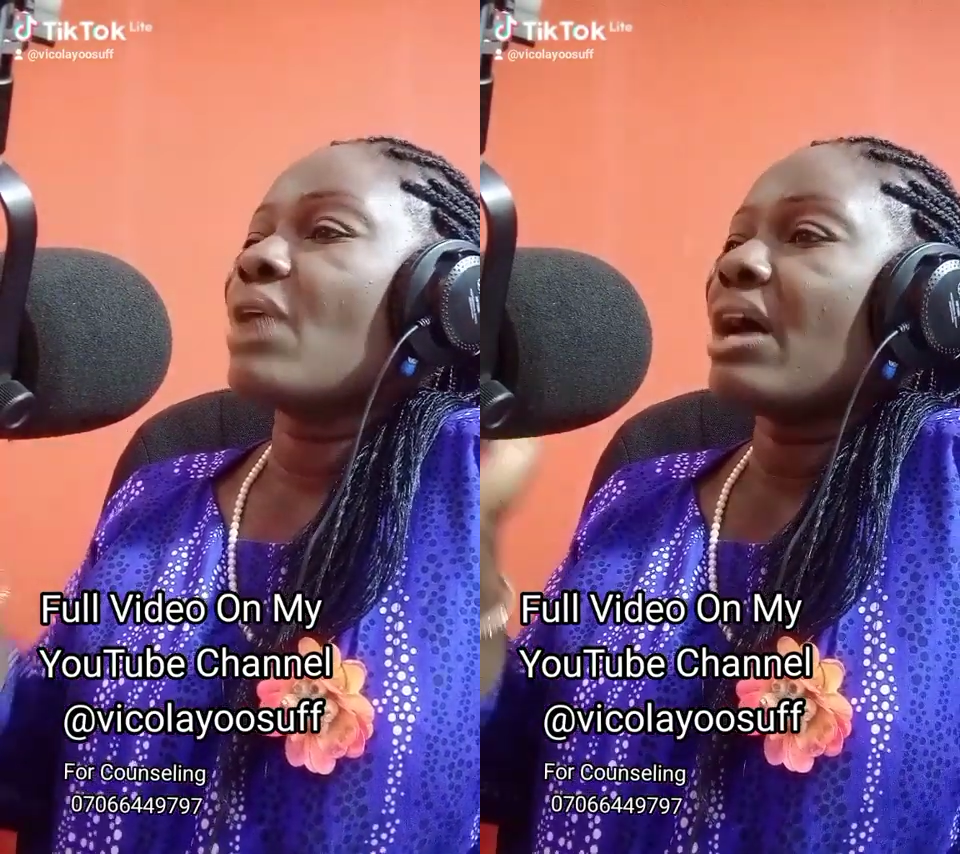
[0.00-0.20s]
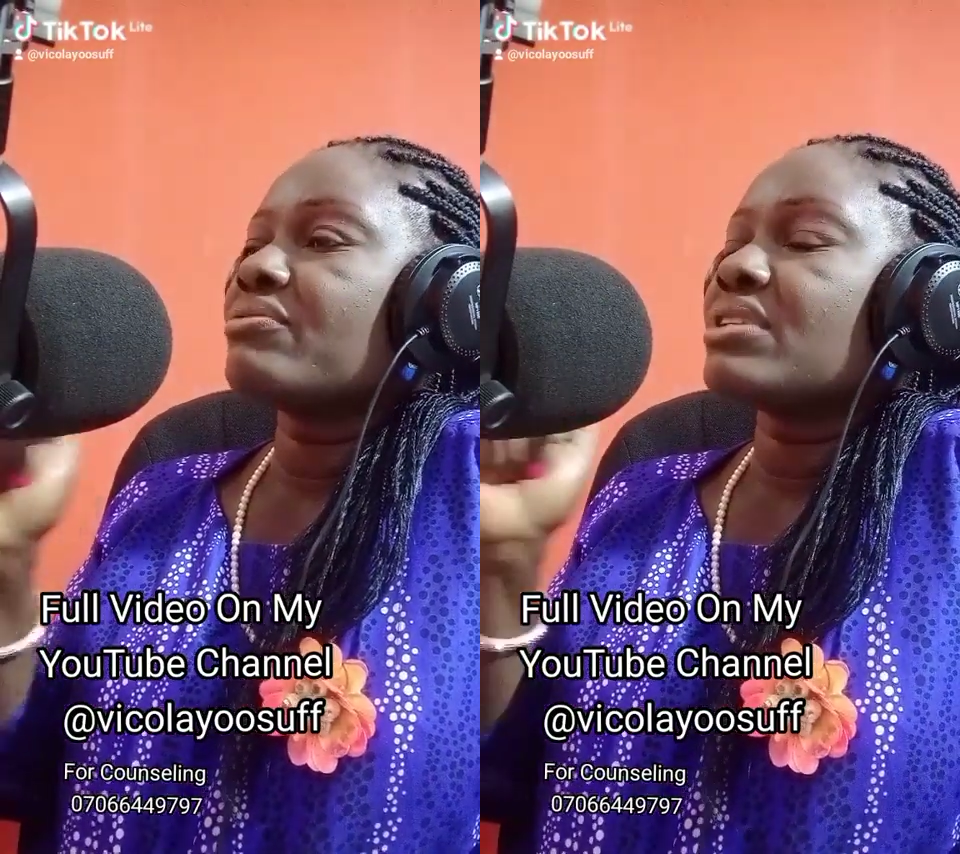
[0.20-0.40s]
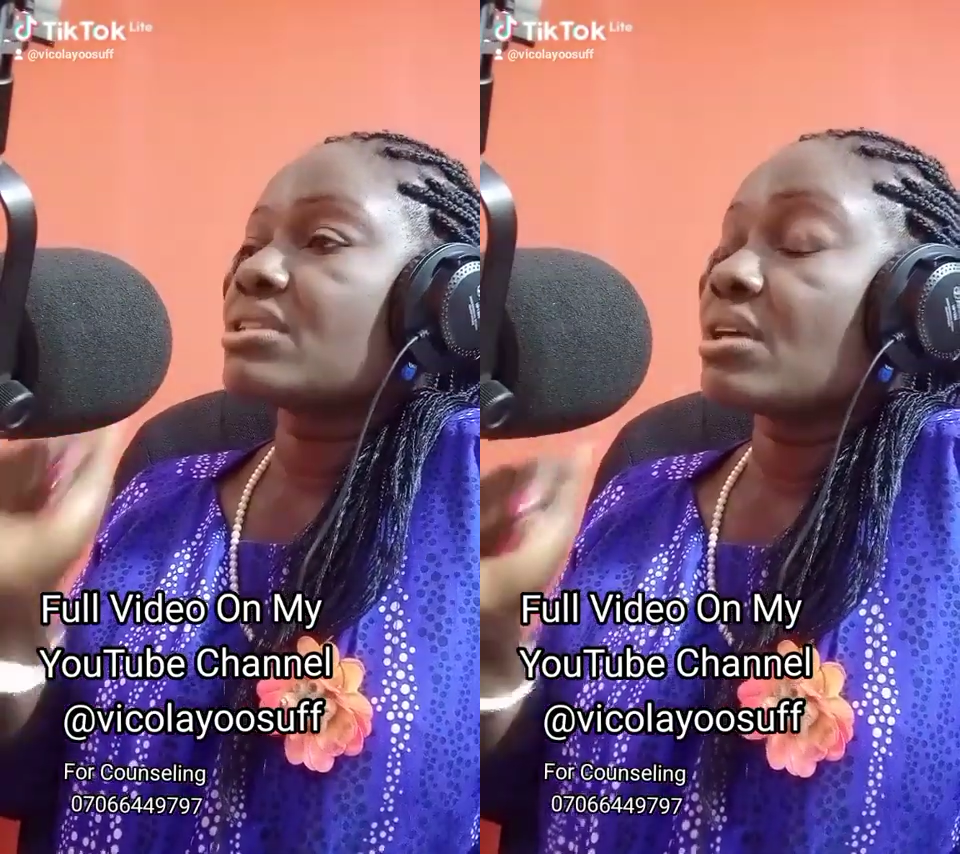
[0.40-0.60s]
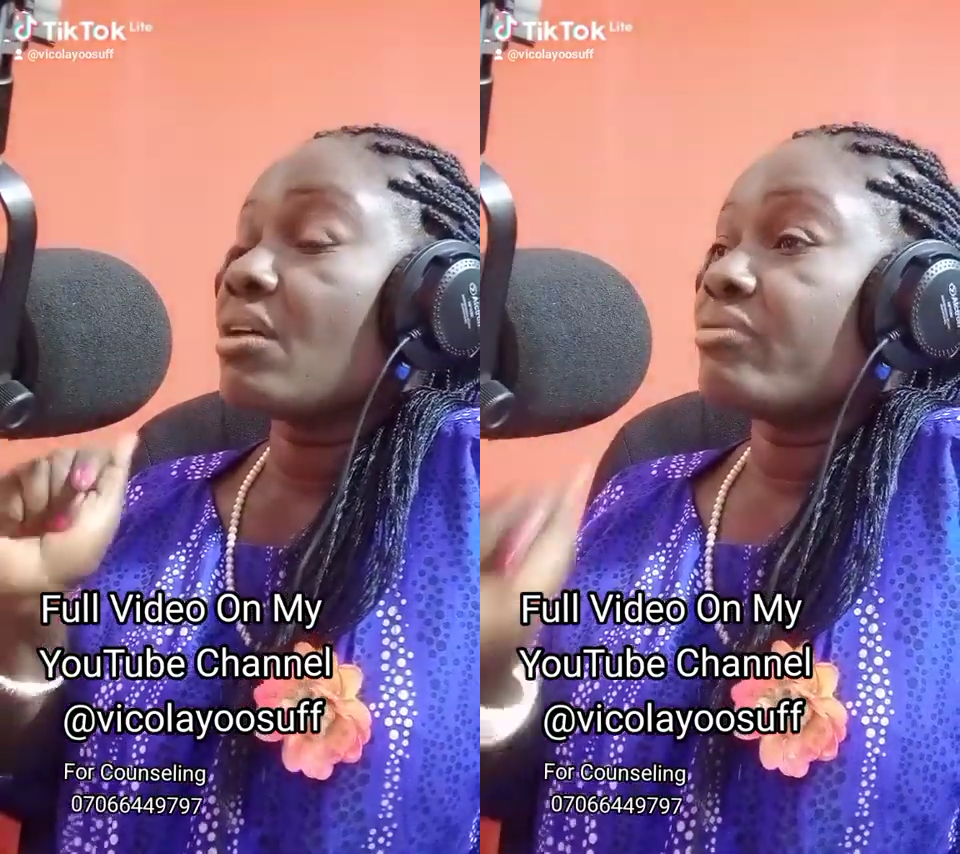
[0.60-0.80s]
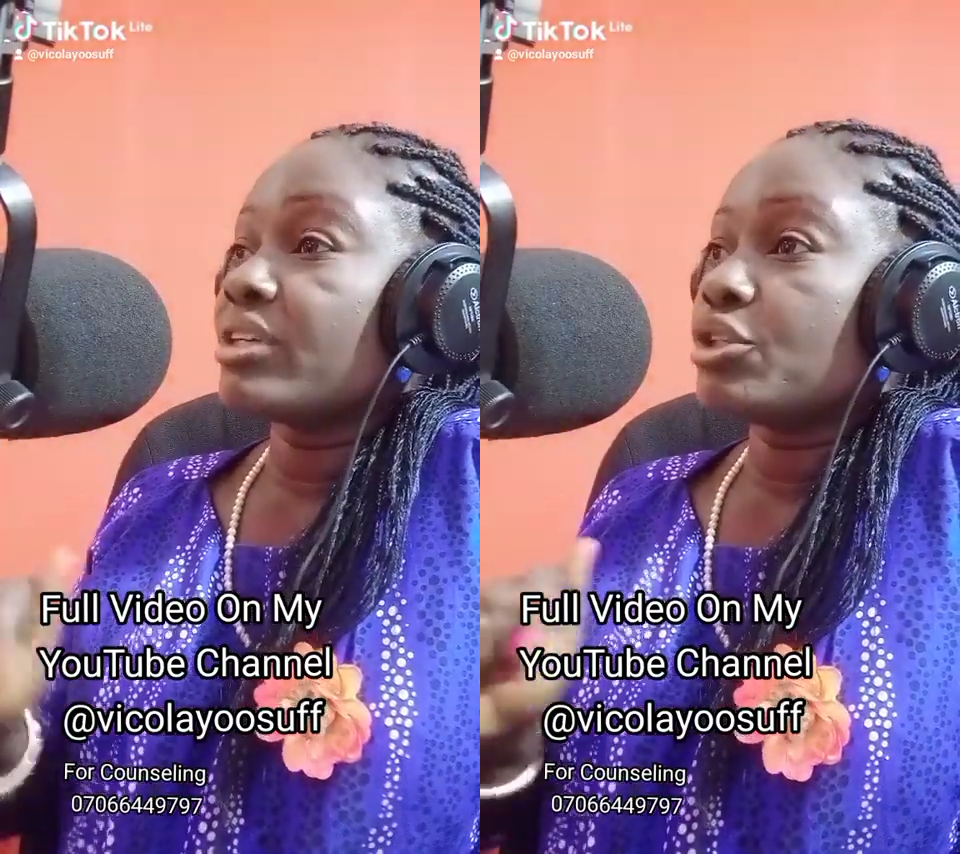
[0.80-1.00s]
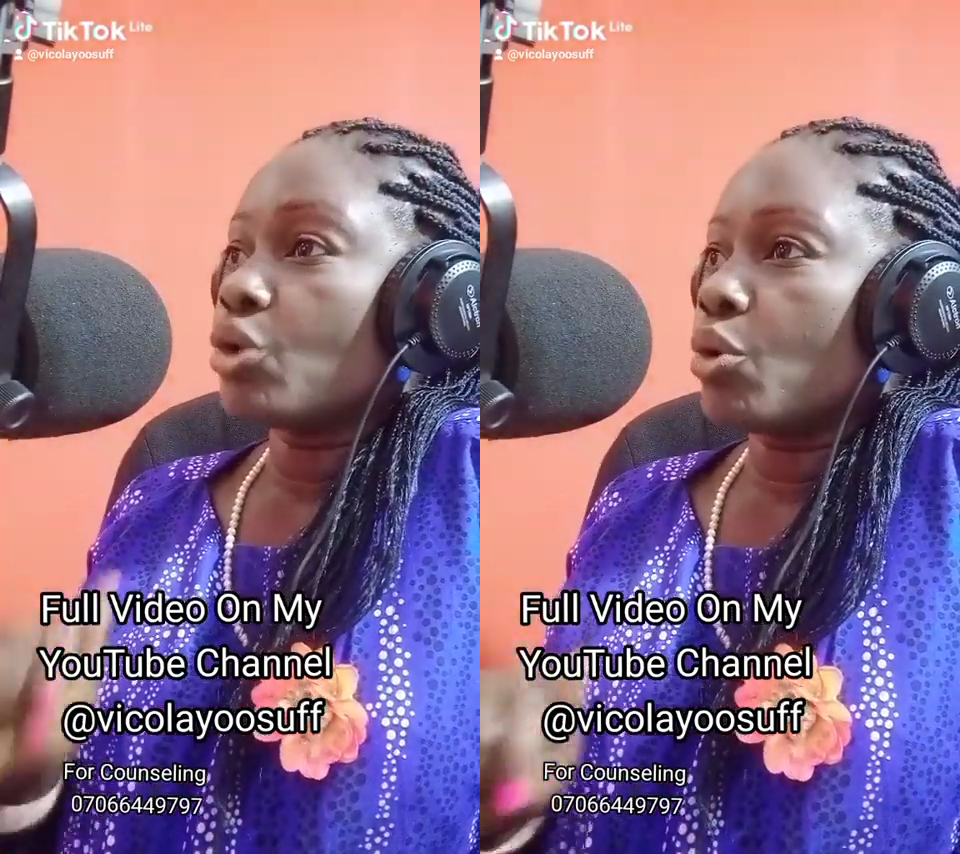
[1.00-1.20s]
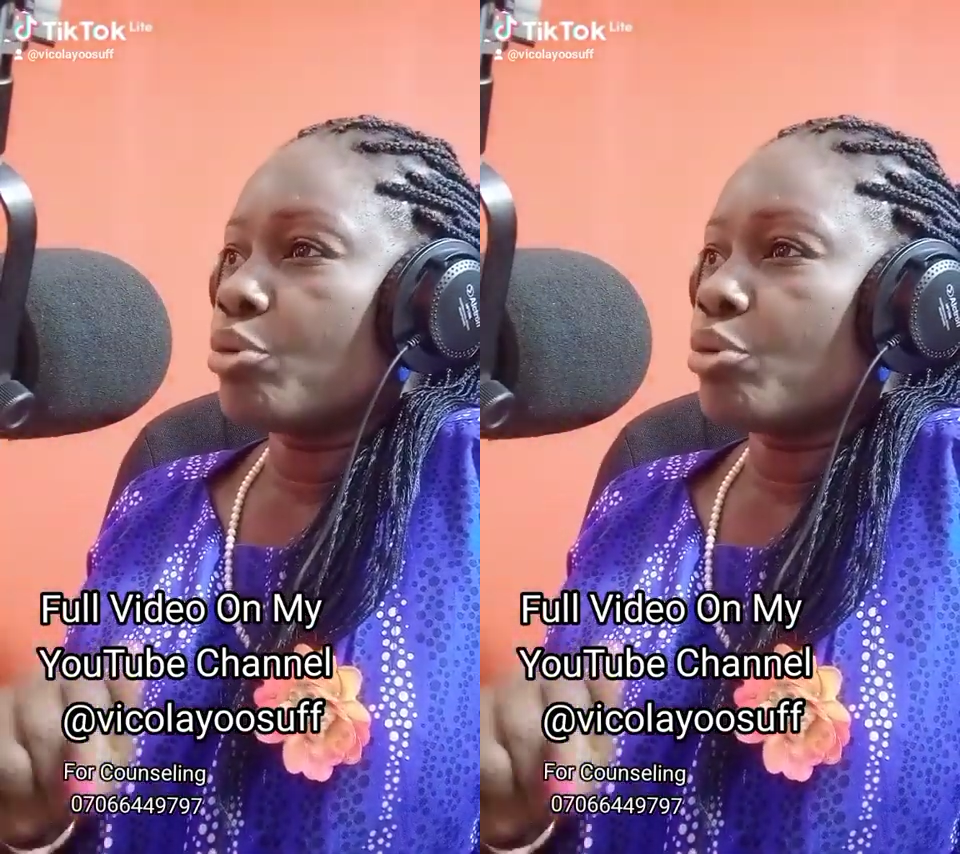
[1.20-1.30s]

have discovered your